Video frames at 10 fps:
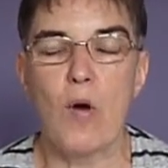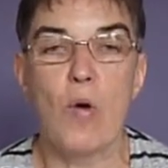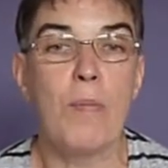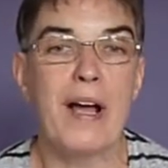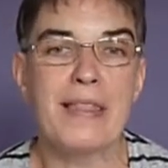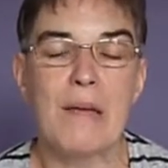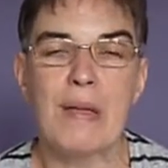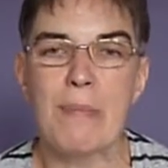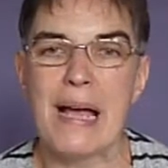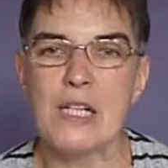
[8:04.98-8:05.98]
Or might there
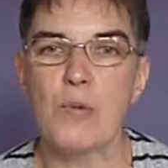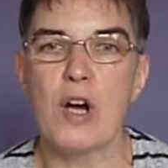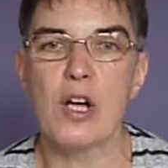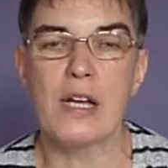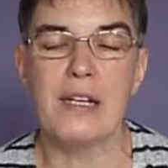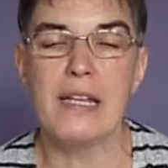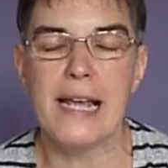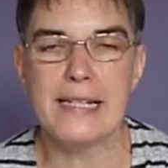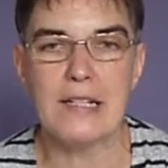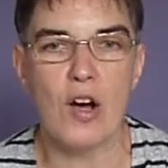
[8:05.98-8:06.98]
be paid work
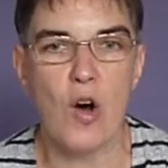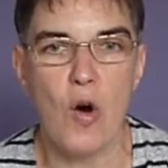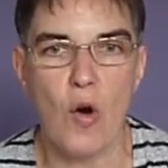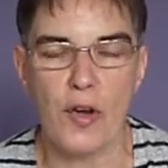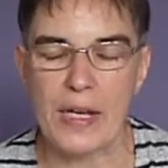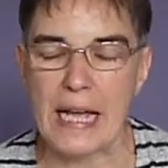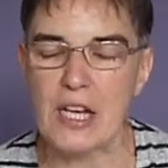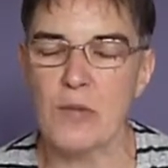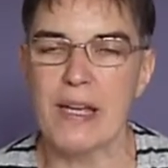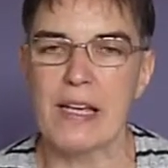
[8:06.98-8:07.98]
later on?
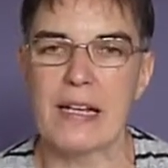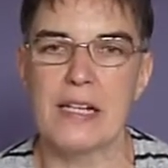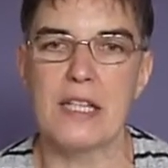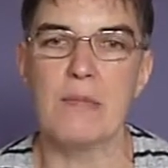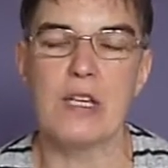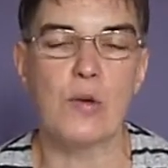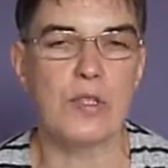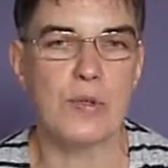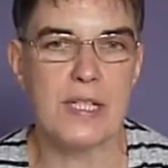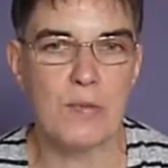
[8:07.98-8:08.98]
Can you make it clear to them that you'll
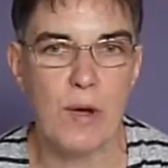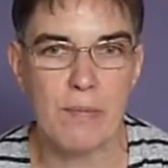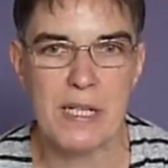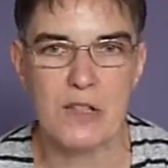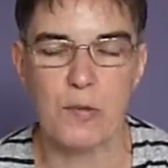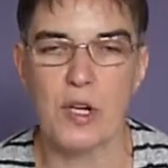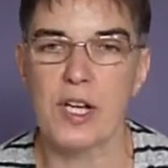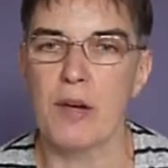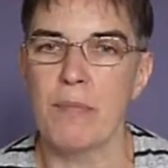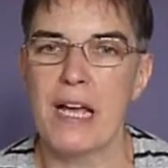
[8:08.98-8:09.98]
do this one piece of
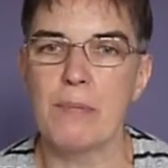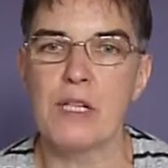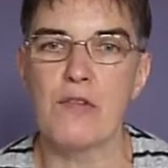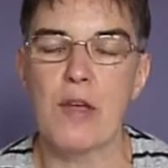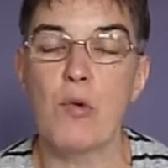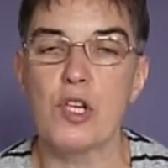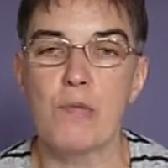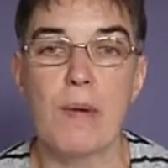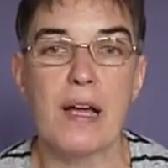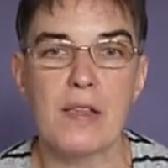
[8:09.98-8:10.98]
work unpaid, but if they want
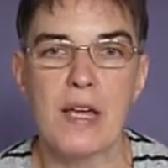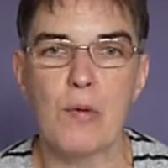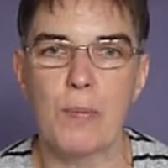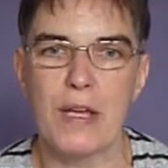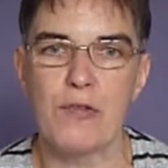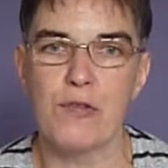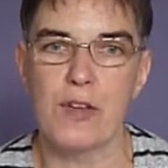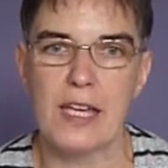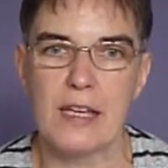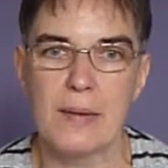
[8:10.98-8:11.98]
you back, there will be a
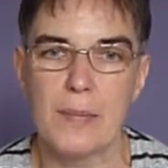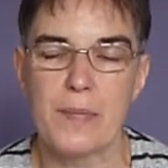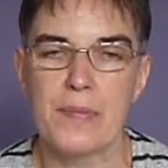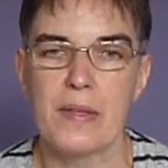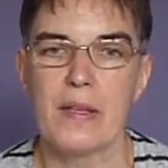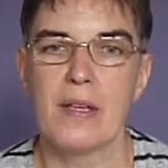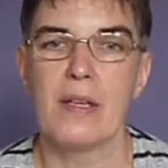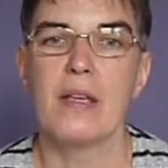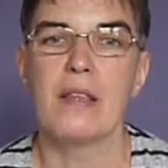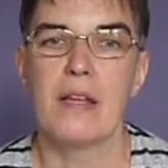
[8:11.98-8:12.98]
fee?
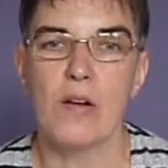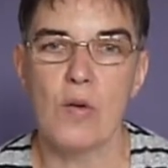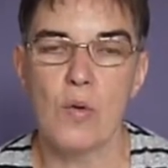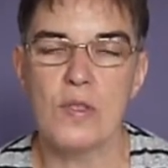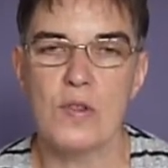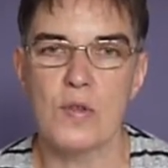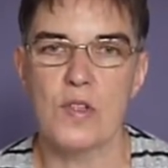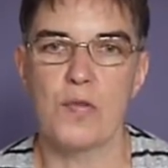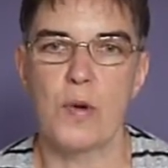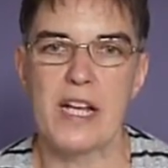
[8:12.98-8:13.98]
There are all
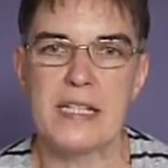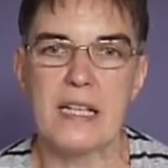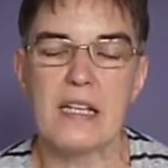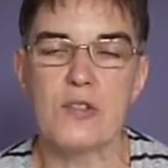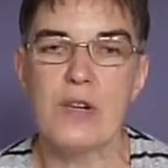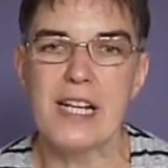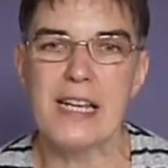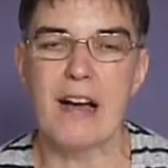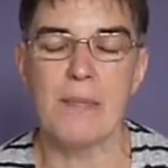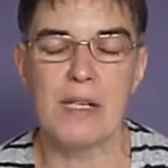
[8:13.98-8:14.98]
sorts of ways. And
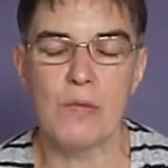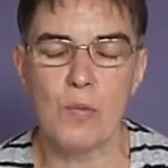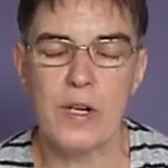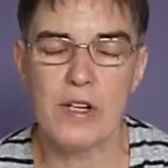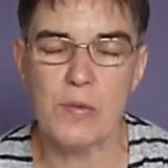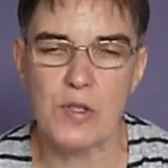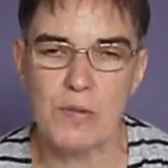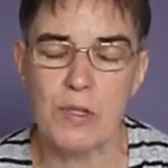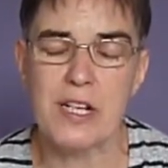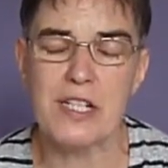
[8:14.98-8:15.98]
really, I mean, when
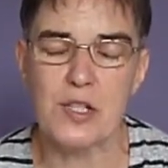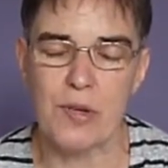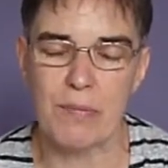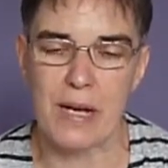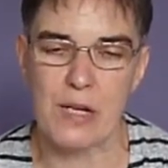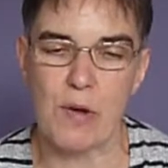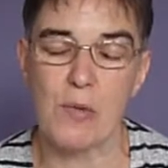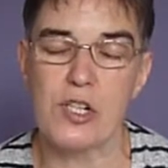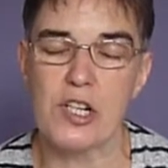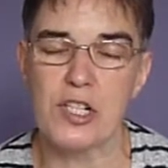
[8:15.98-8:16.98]
I do unpaid
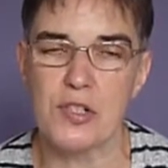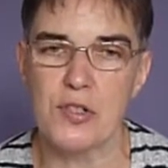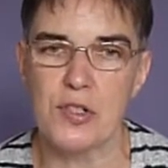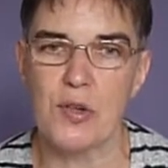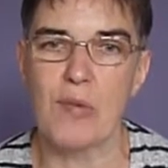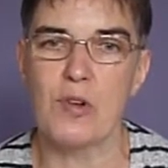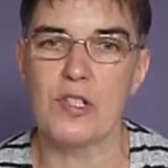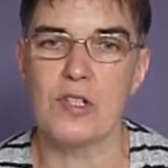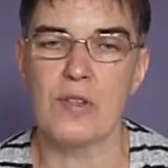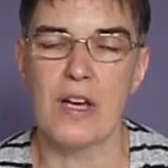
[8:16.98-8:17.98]
work, which I do, I want
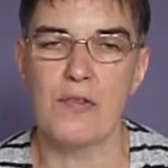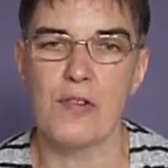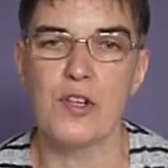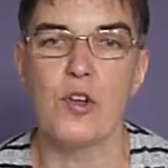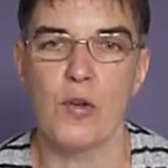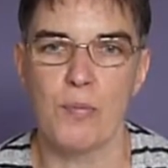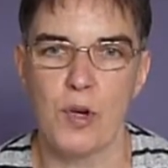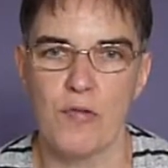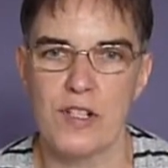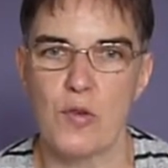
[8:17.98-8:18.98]
to do that for
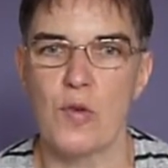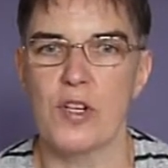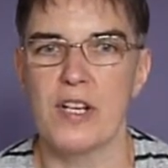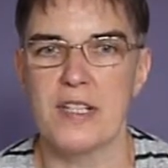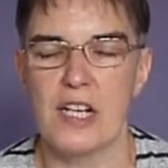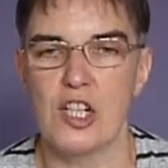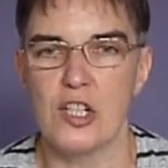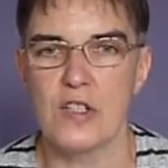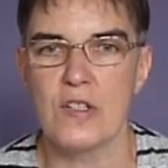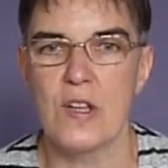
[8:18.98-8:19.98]
non-profit
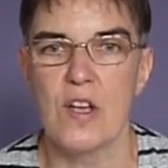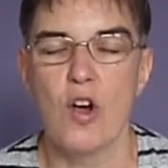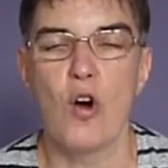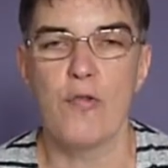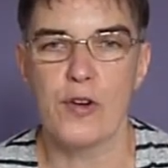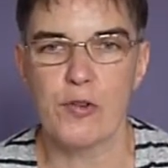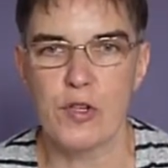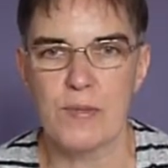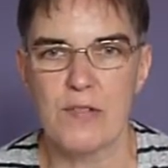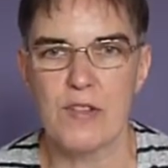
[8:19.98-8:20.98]
organisations or for
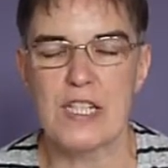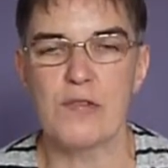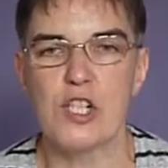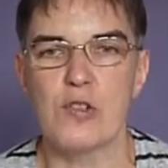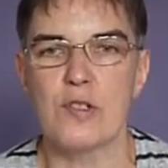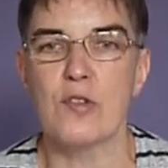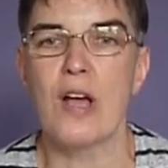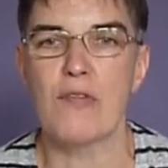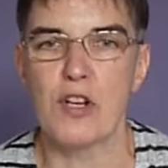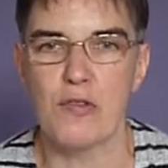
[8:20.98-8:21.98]
groups of individuals who
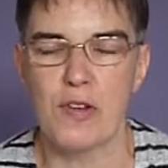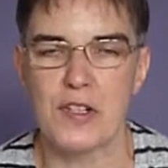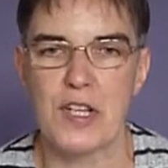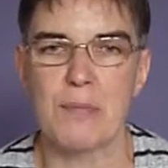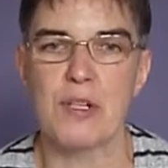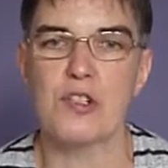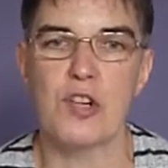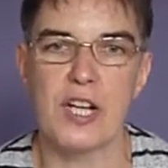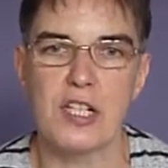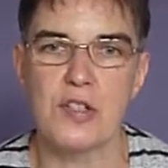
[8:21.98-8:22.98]
have no funding but are
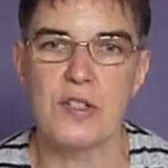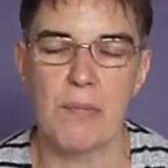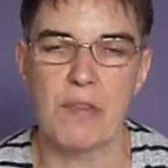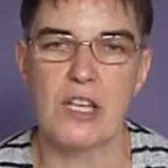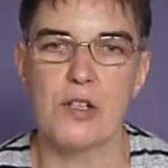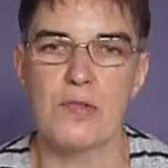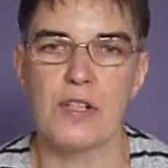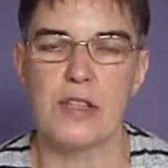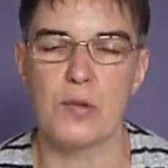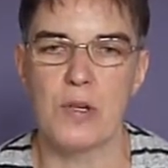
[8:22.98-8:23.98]
trying to do something useful
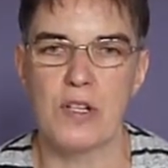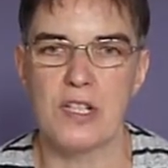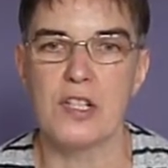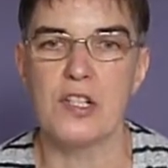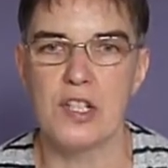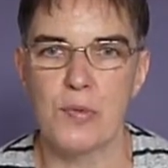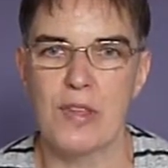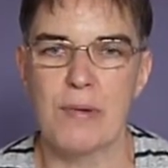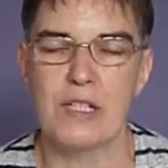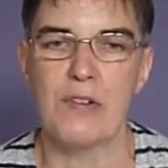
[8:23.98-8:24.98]
in the world and can do with
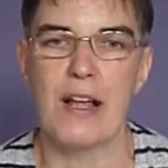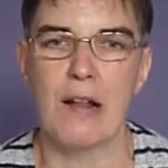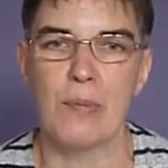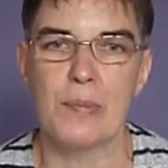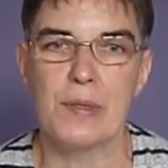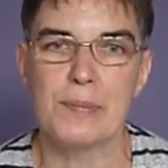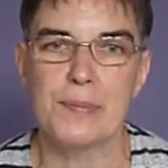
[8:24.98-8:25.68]
a bit of help.